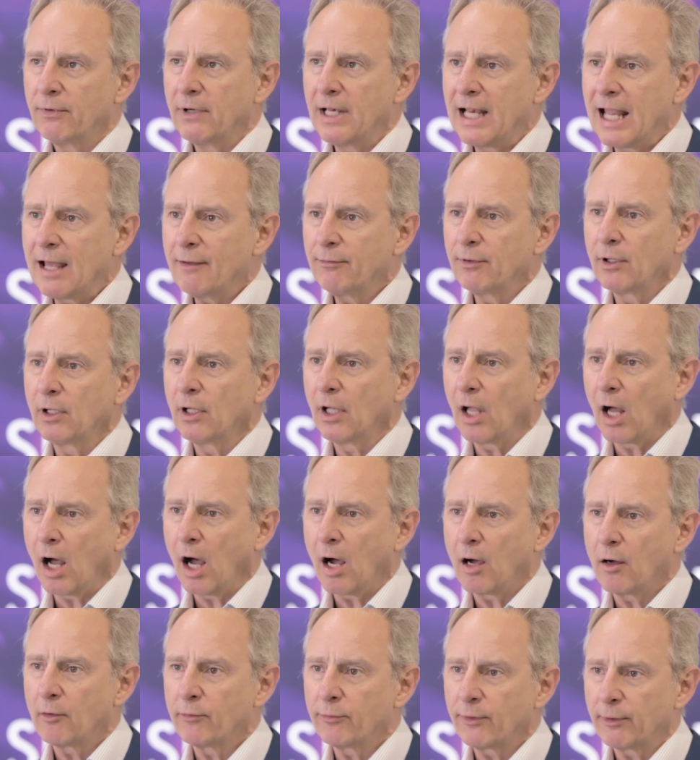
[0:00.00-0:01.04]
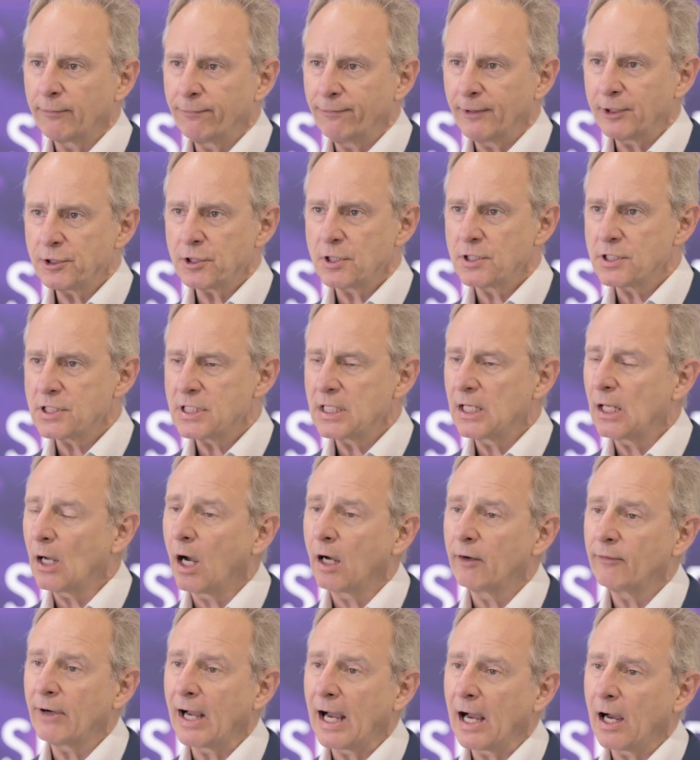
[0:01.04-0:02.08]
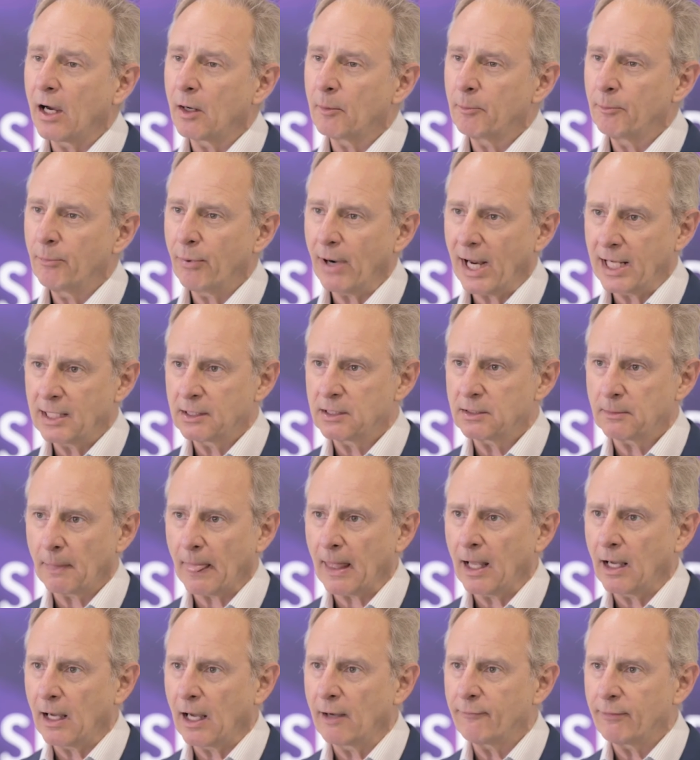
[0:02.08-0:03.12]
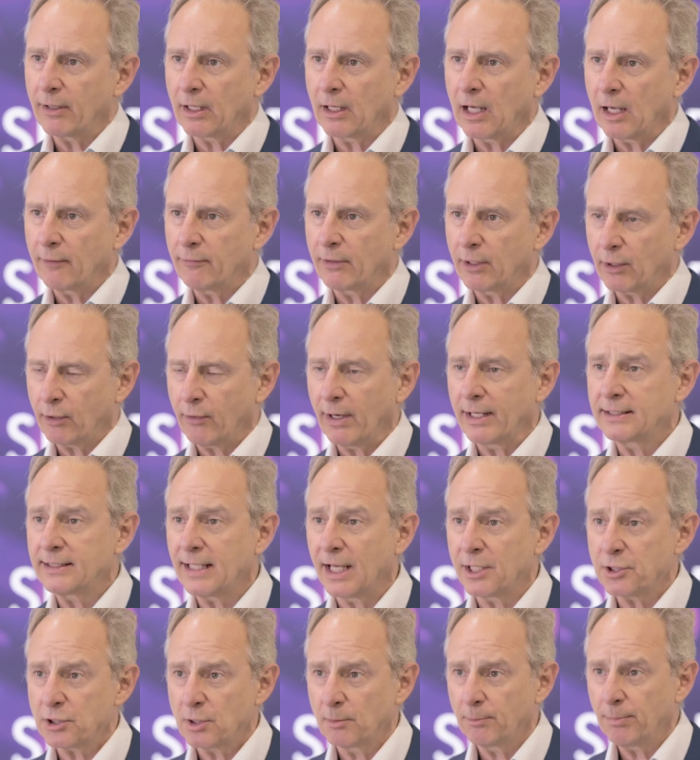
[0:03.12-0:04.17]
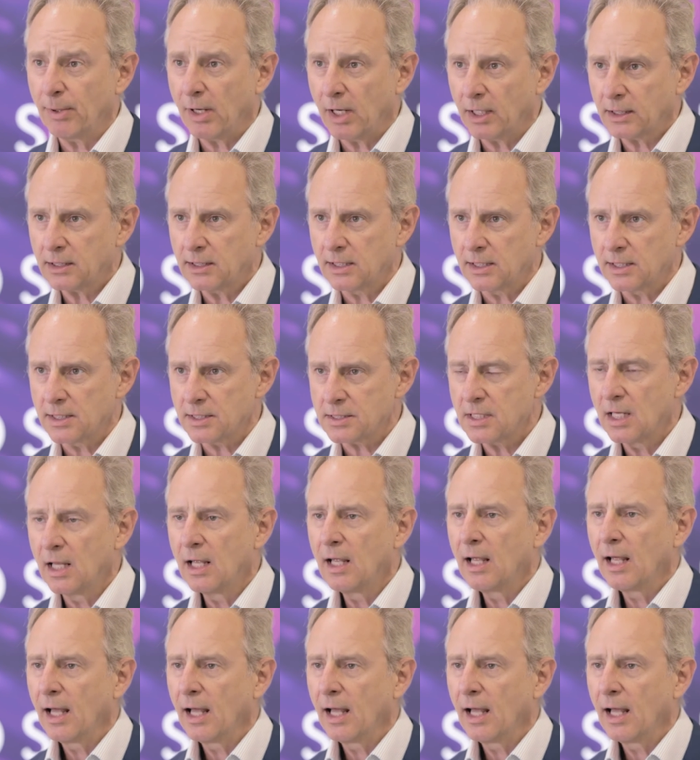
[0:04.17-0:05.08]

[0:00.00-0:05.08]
level of efficiency of our brand, of our accreditation partners.